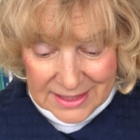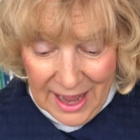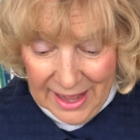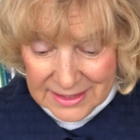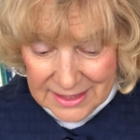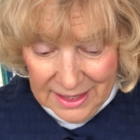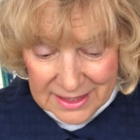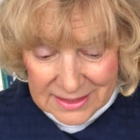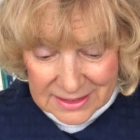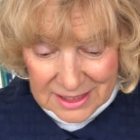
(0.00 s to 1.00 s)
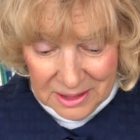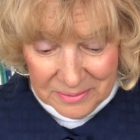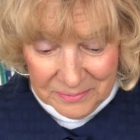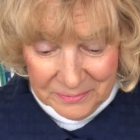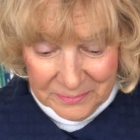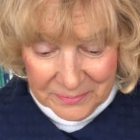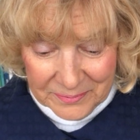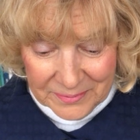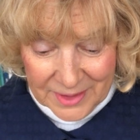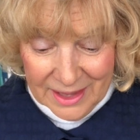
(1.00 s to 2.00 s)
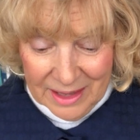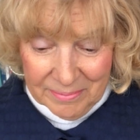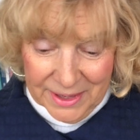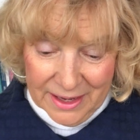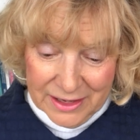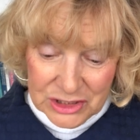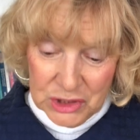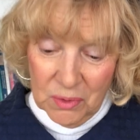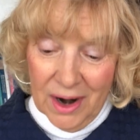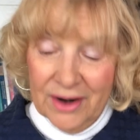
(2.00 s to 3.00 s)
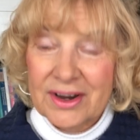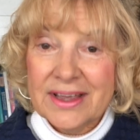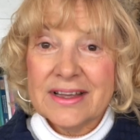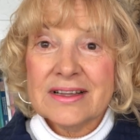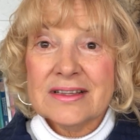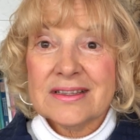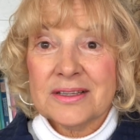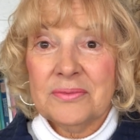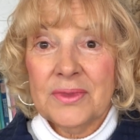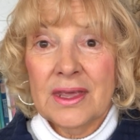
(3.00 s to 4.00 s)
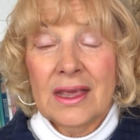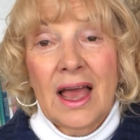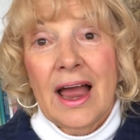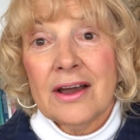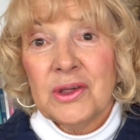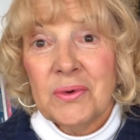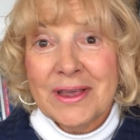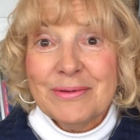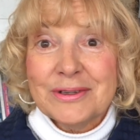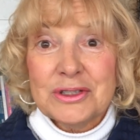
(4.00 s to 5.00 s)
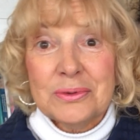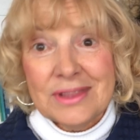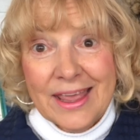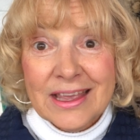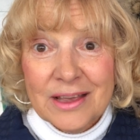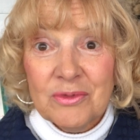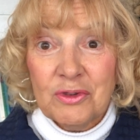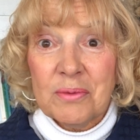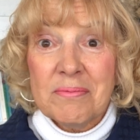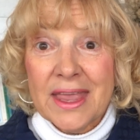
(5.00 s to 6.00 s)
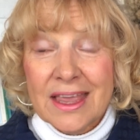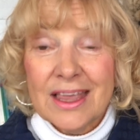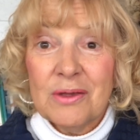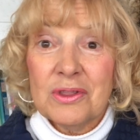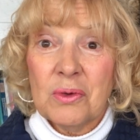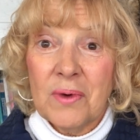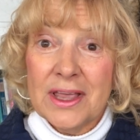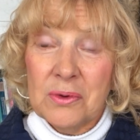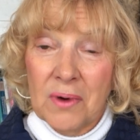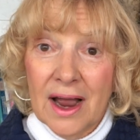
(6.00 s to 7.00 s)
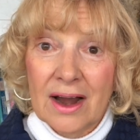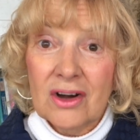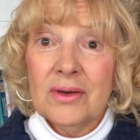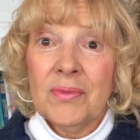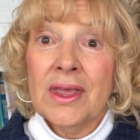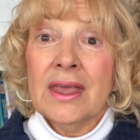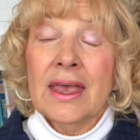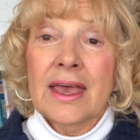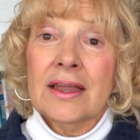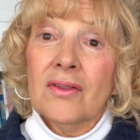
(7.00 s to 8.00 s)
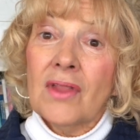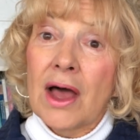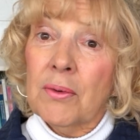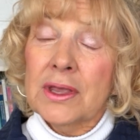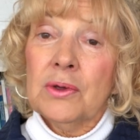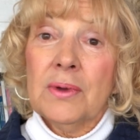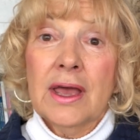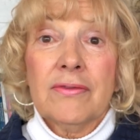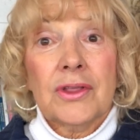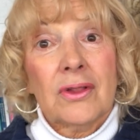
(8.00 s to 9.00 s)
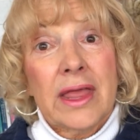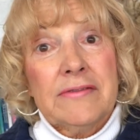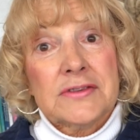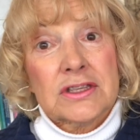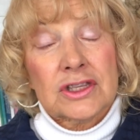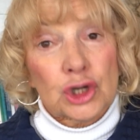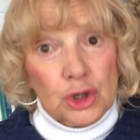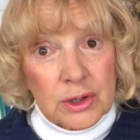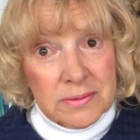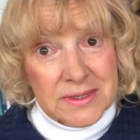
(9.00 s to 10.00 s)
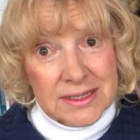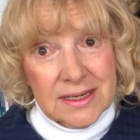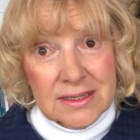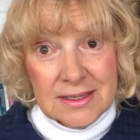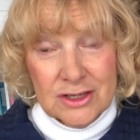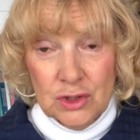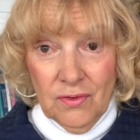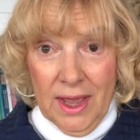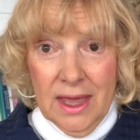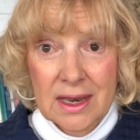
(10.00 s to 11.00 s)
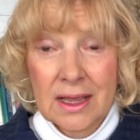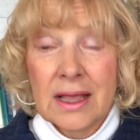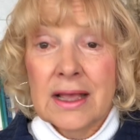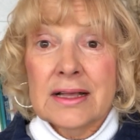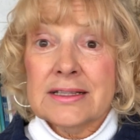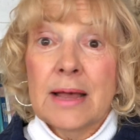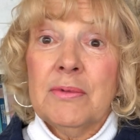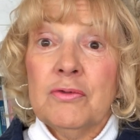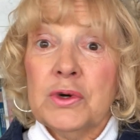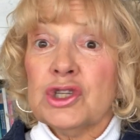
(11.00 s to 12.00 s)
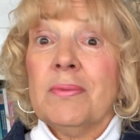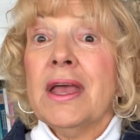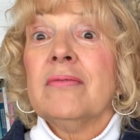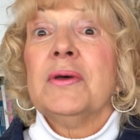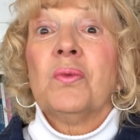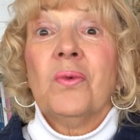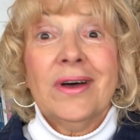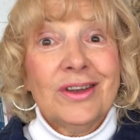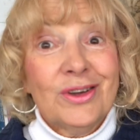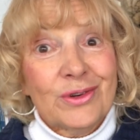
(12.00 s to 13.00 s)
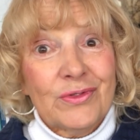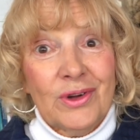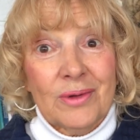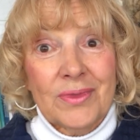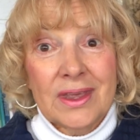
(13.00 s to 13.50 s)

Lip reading: God does because you are His? Are you able to thank Him for making you the way you are and allowing you to have the life circumstances you've had, some of which may have been wonderful